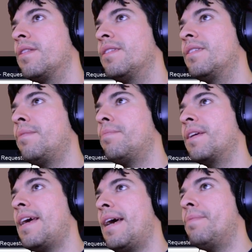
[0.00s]

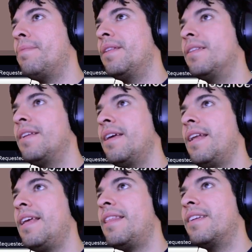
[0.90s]
Something happened. Did
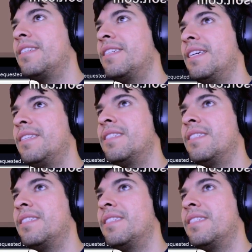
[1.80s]
anything change?